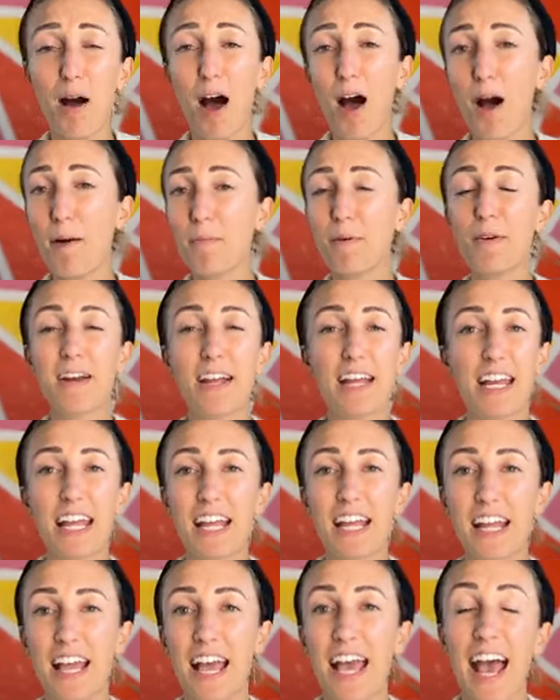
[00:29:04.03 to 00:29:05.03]

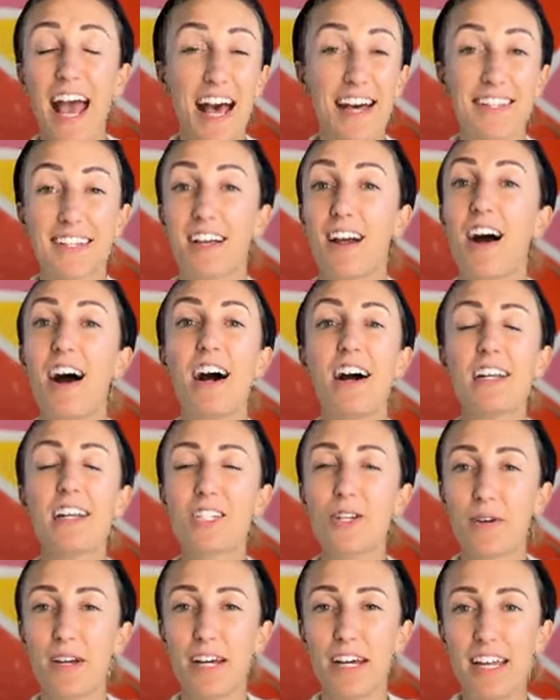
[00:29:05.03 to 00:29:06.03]
operating as a
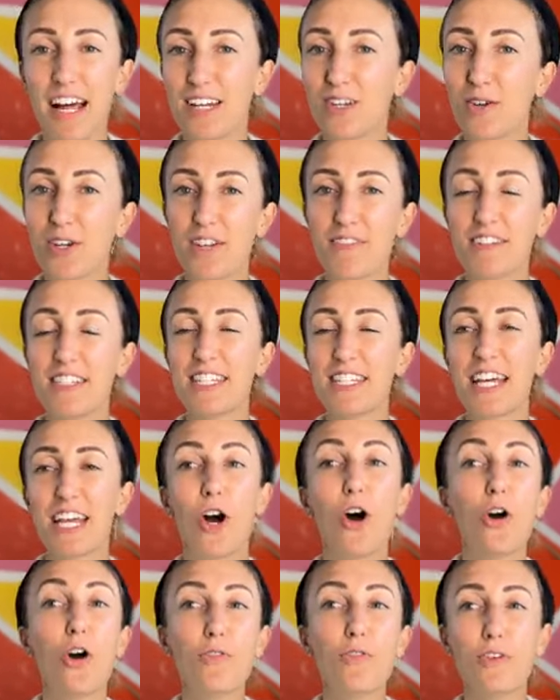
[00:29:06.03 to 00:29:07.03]
conduit. I don't even say
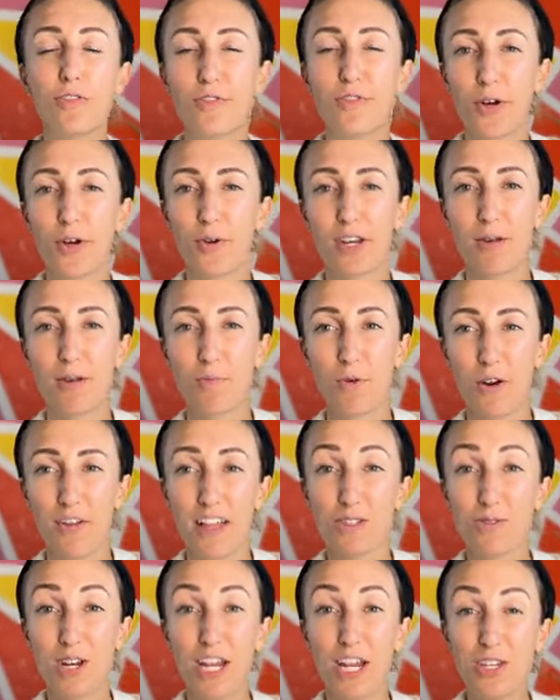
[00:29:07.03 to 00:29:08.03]
overflow anymore.
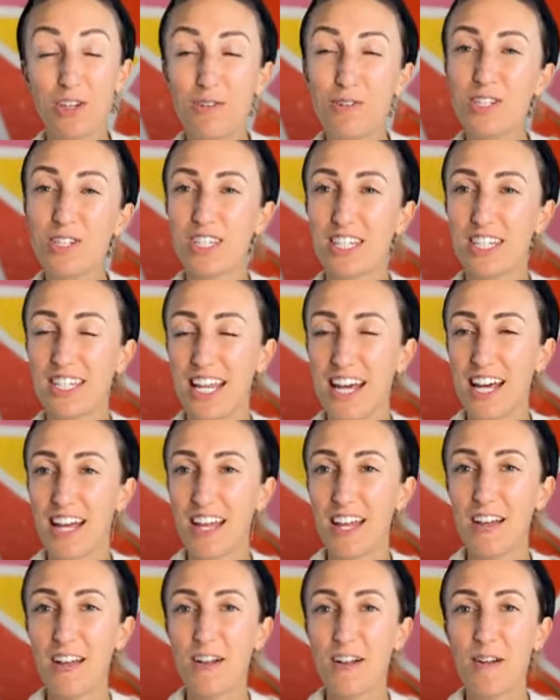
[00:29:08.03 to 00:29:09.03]
That's what I used to
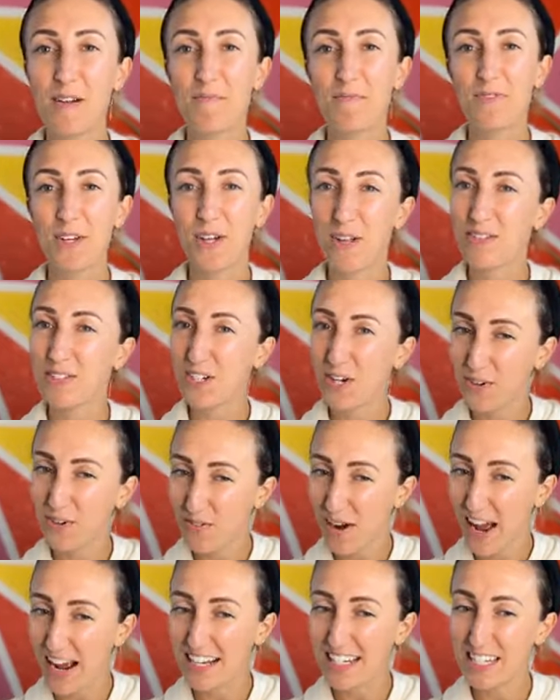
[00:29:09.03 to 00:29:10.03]
say till I was
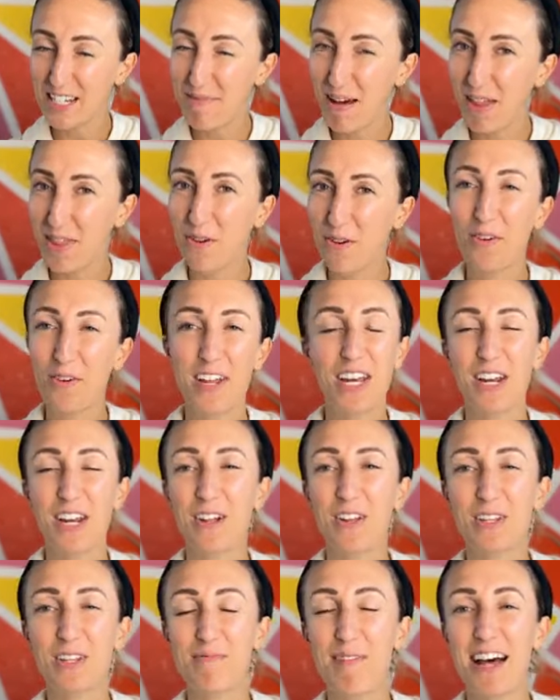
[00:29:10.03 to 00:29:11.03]
corrected by the one and
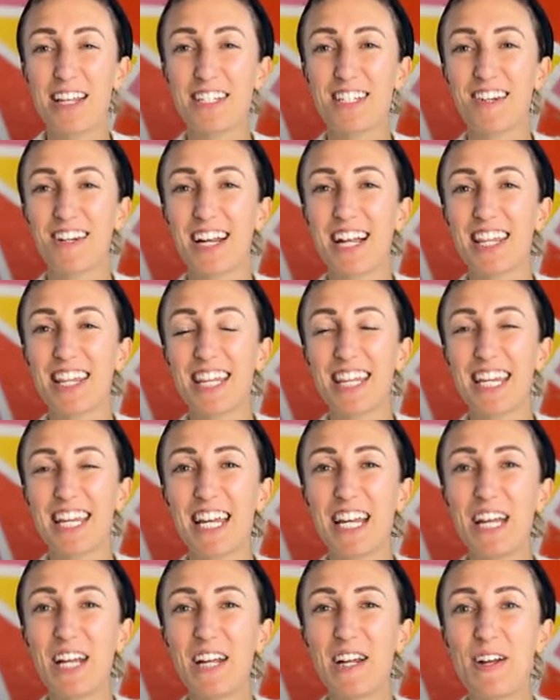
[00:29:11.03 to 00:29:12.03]
only Pastor
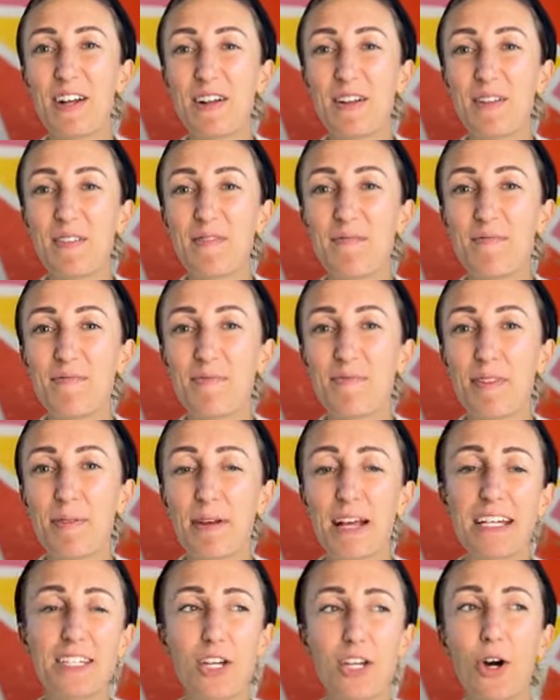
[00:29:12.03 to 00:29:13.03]
Anthony.
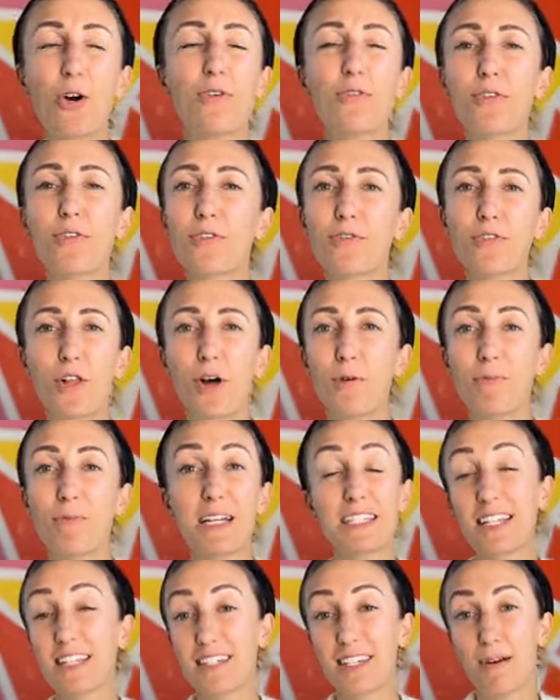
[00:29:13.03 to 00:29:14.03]
Because overflow
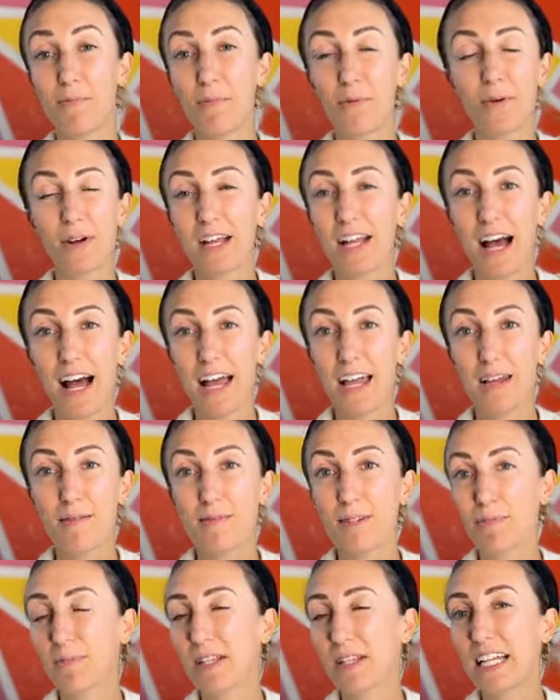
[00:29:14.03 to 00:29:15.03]
means at some point I am
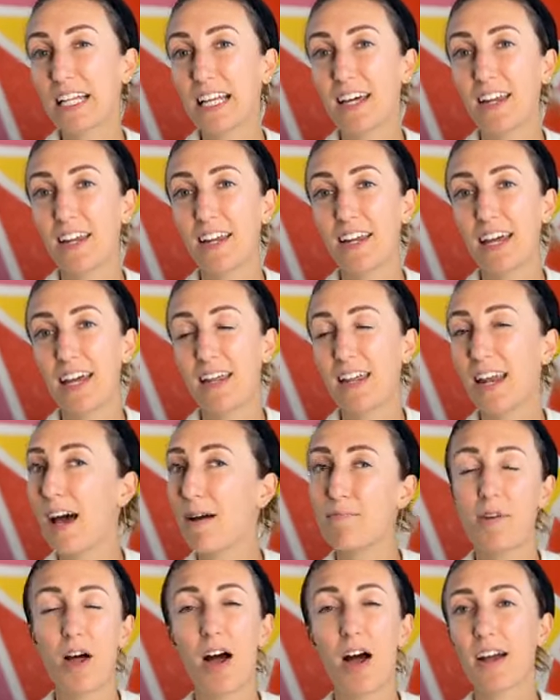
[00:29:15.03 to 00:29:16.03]
depleted and
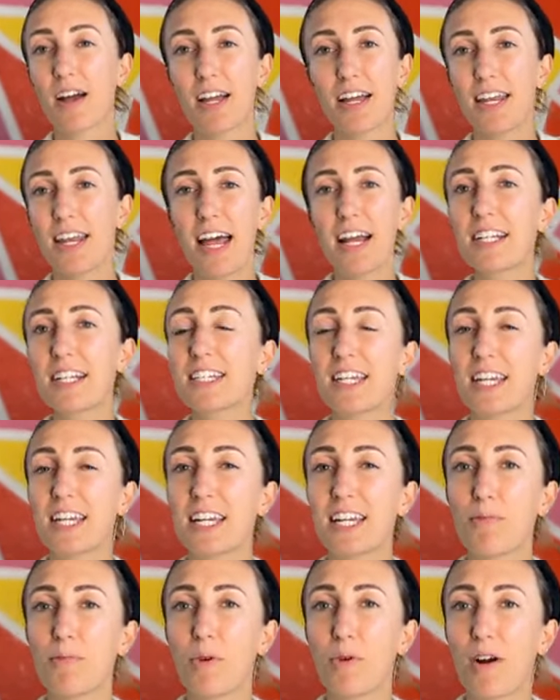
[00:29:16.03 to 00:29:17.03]
I'm not connected
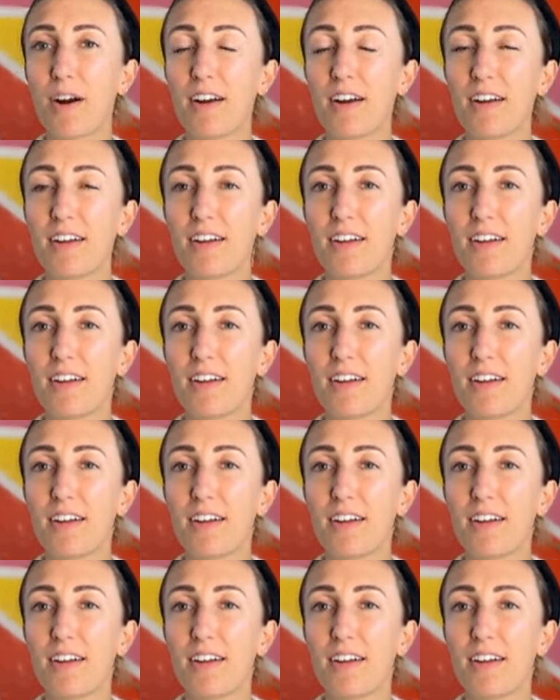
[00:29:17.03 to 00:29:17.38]
anymore